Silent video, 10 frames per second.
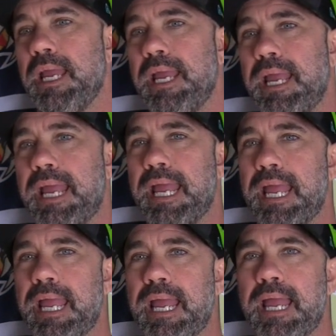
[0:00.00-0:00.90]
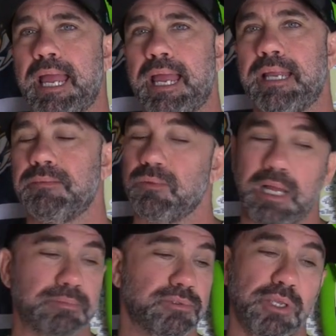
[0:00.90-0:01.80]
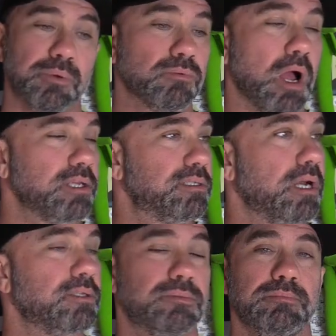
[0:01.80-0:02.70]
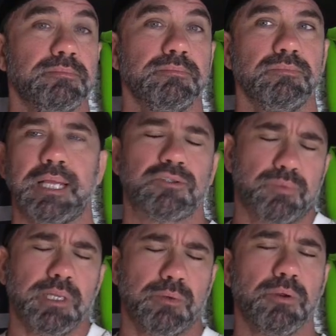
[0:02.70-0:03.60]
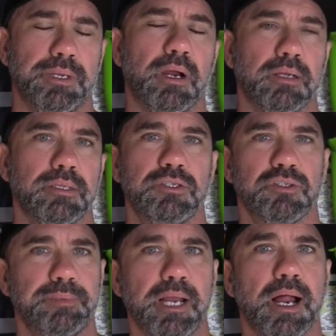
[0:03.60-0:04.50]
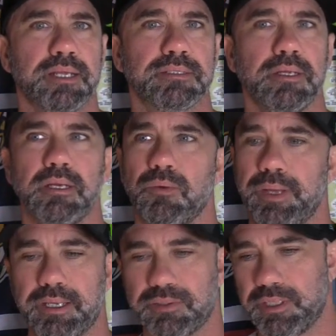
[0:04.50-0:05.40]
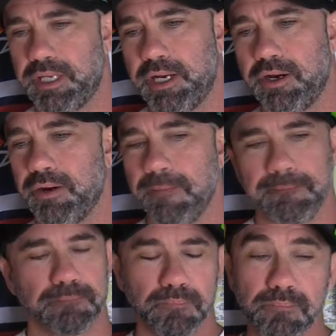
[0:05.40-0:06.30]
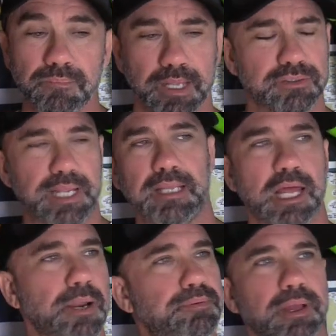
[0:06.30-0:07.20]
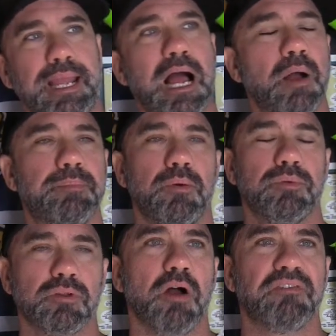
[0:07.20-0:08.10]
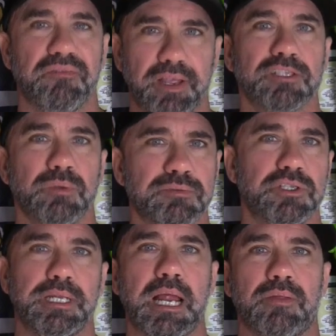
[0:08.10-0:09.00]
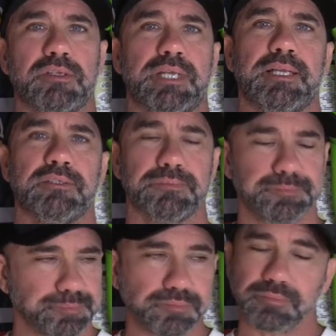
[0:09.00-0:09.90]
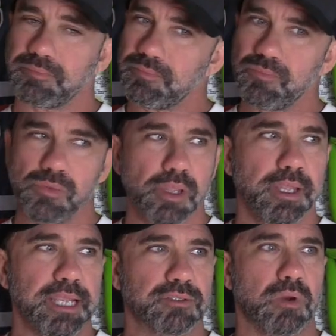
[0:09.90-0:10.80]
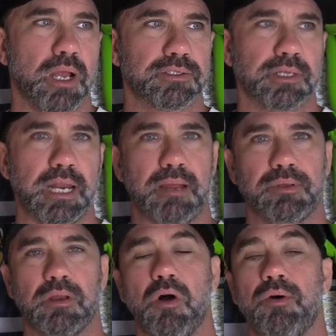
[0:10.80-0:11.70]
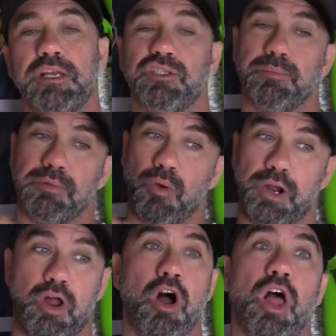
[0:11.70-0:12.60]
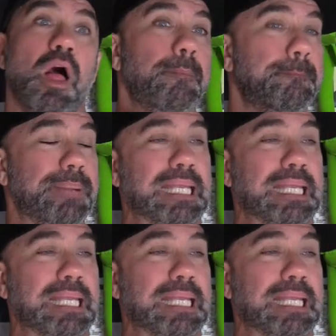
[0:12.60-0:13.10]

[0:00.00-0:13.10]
and we'll have to see what Ross does. That's really where we are. Let's just be honest. We could sit here and say, let it play out, but we're Dolphin fans. We've seen how this ends. Is Ross going to have the cojones to blow it all up